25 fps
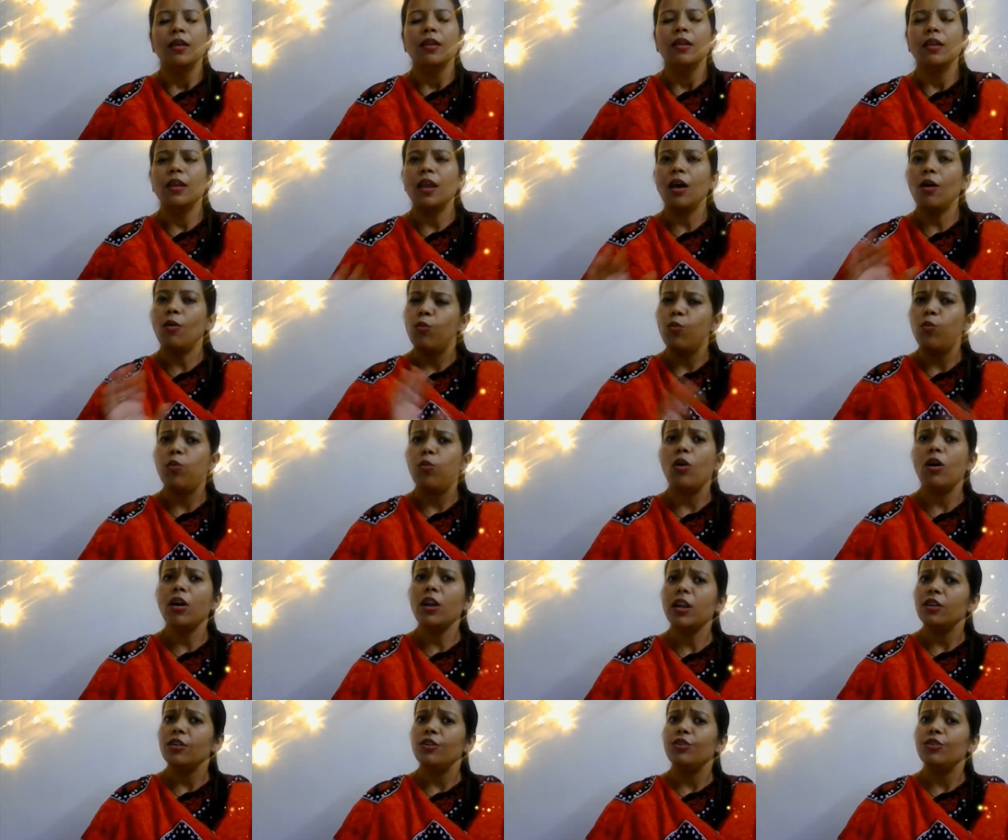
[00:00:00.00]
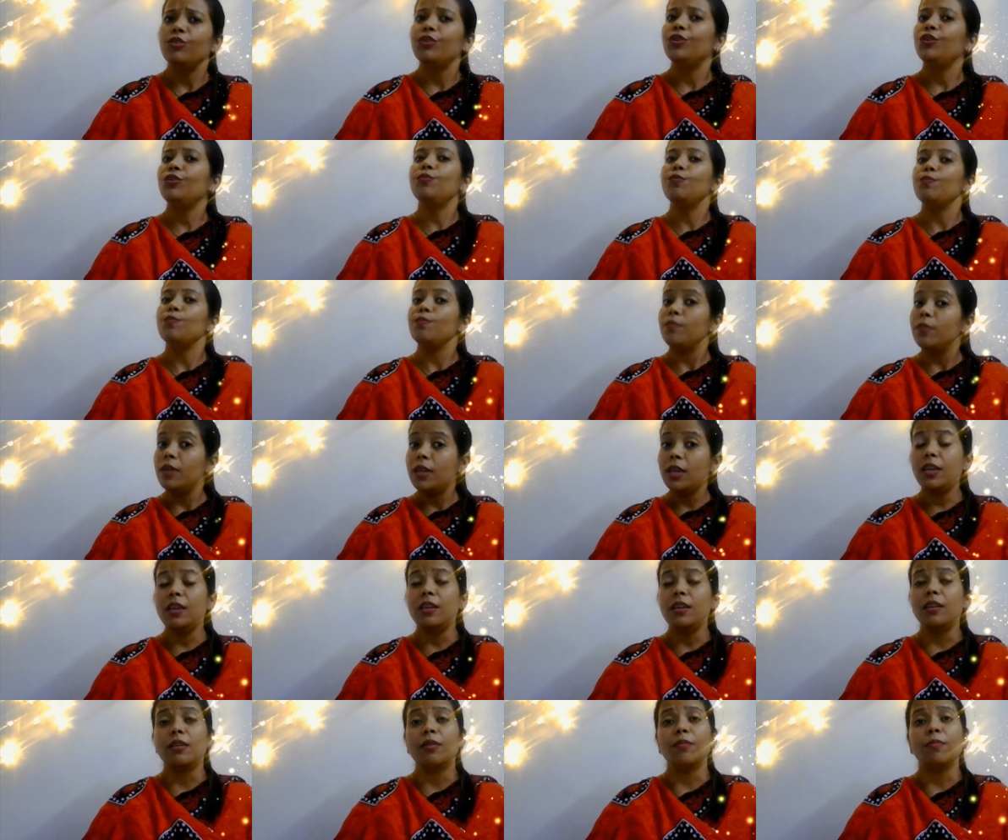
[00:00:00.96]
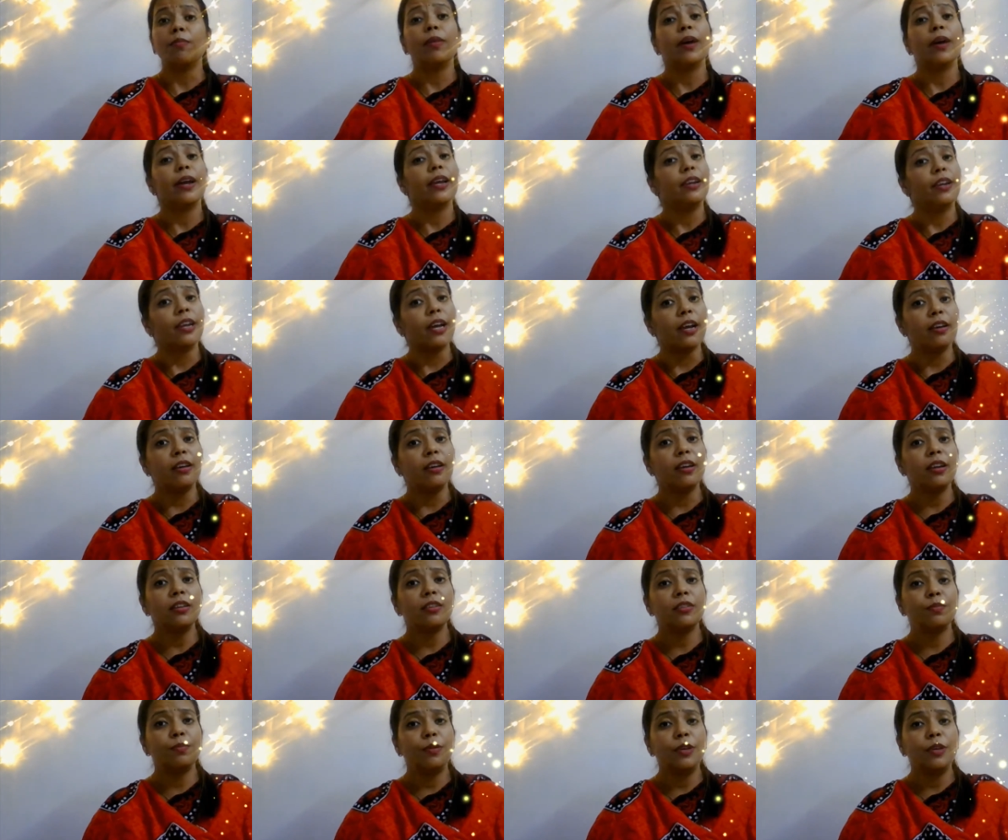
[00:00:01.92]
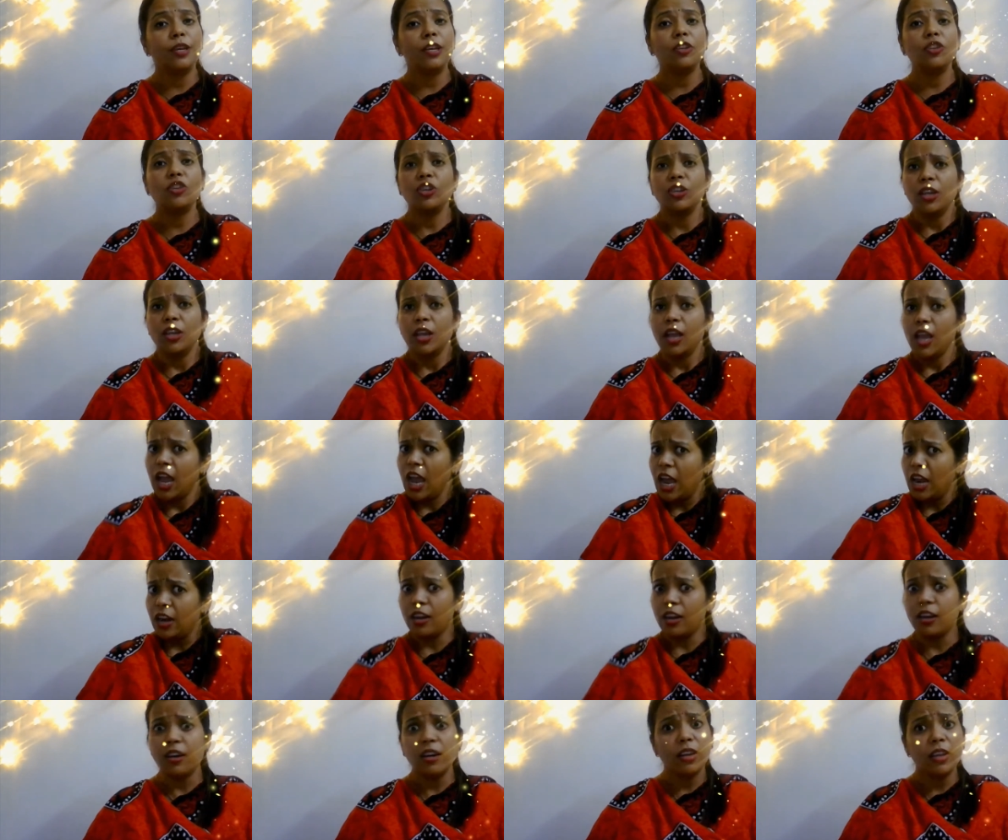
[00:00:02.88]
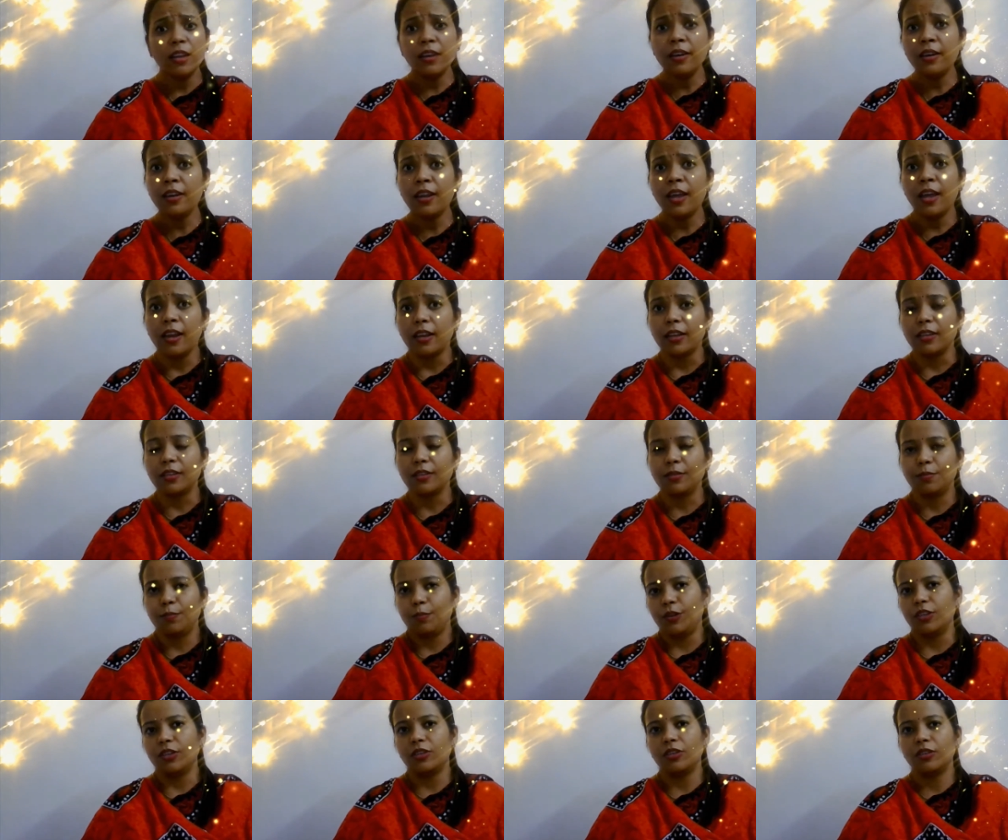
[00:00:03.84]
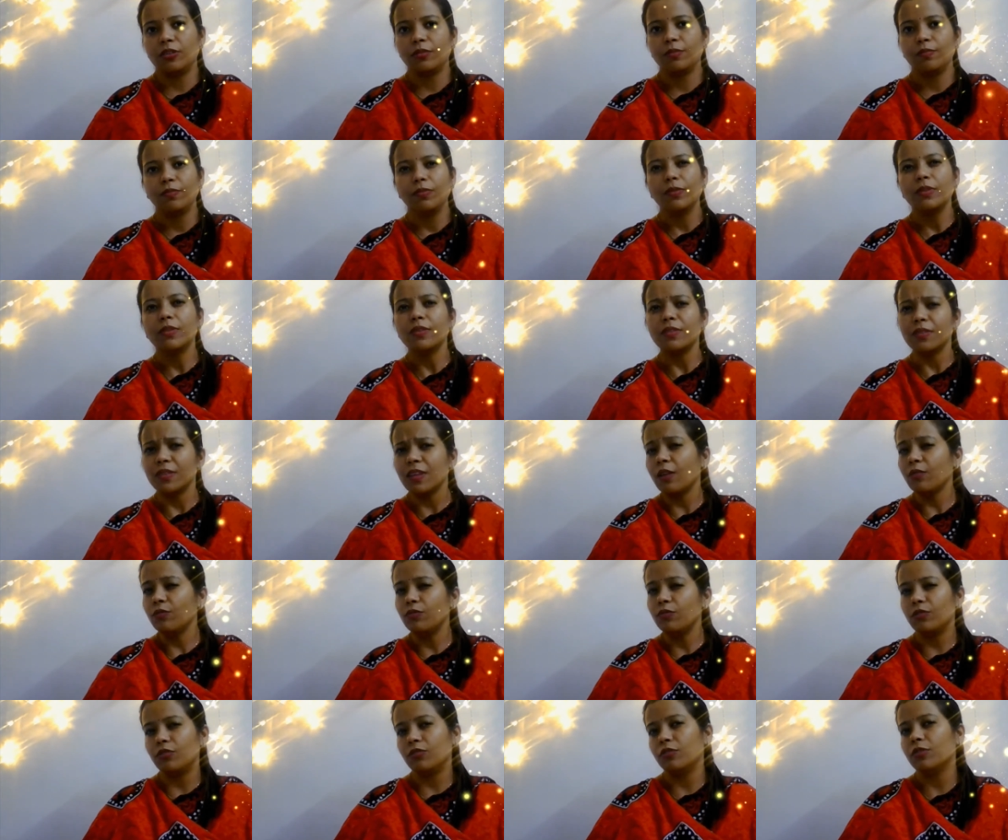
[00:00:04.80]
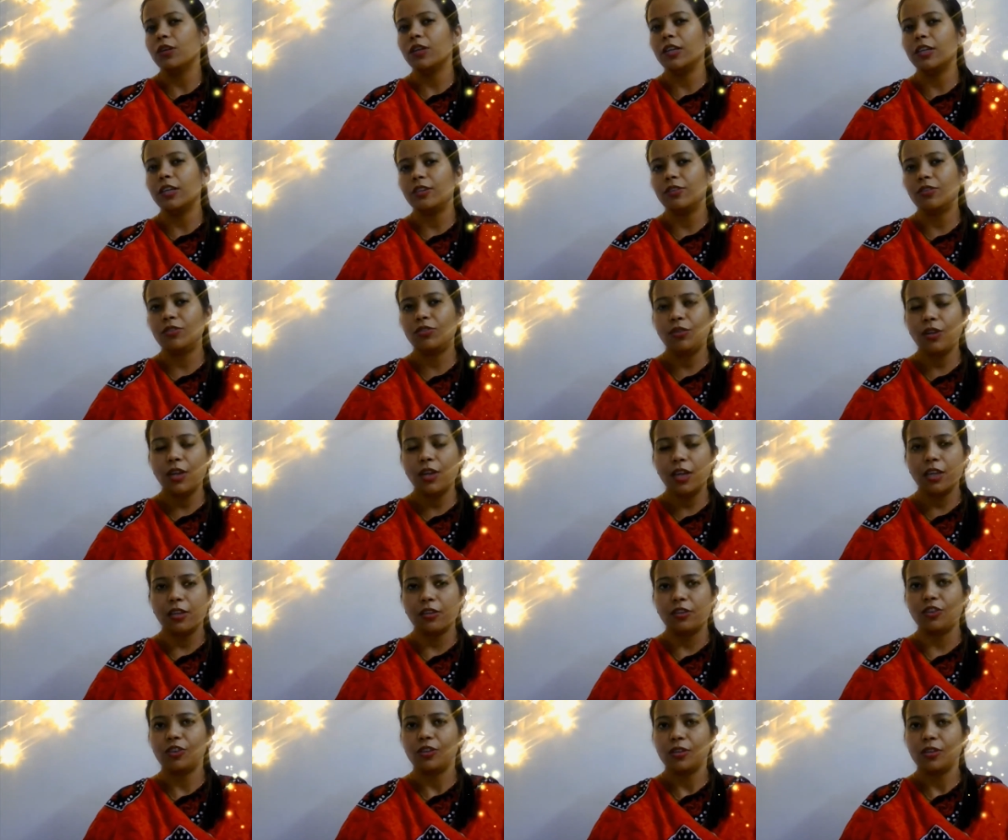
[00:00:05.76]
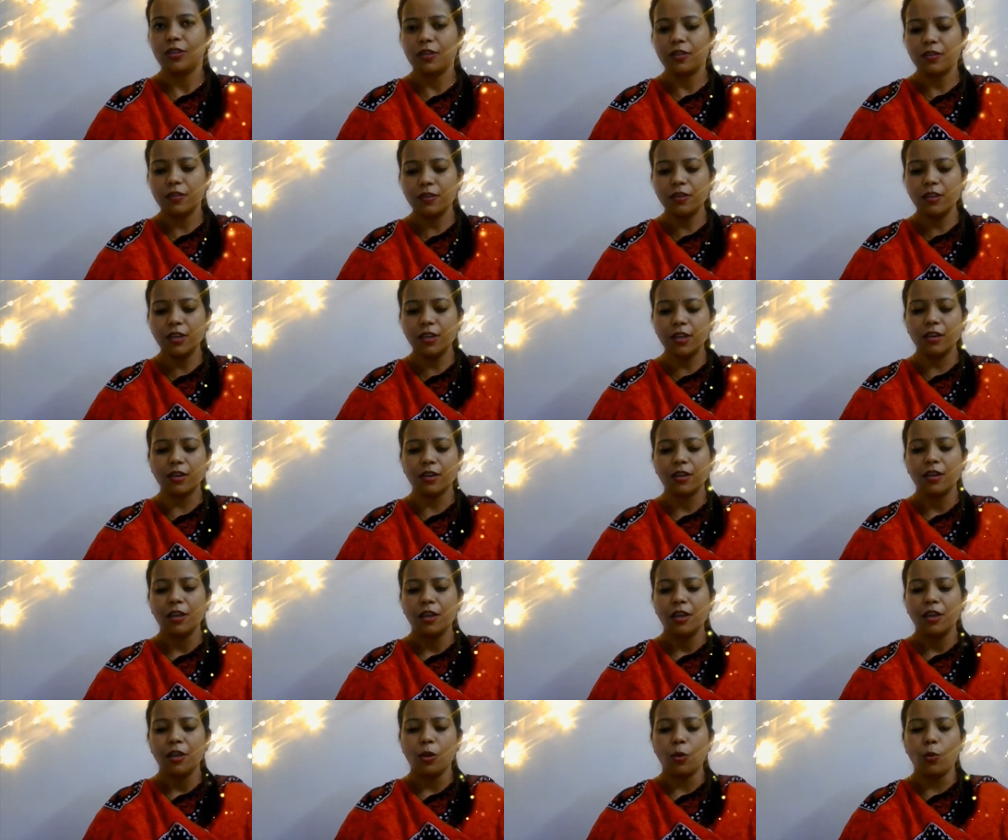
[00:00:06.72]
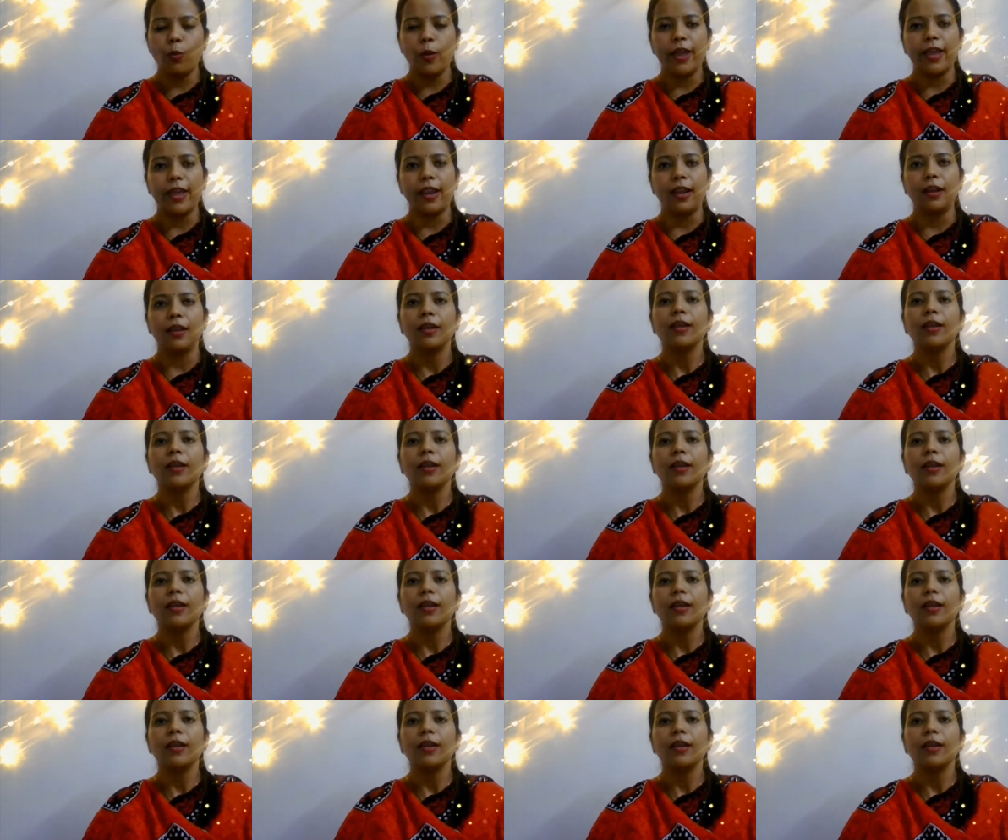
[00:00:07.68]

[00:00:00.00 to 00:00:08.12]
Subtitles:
Now, what do you mean by direct speech and an indirect speech? Sounds really strange, isn't it? Well,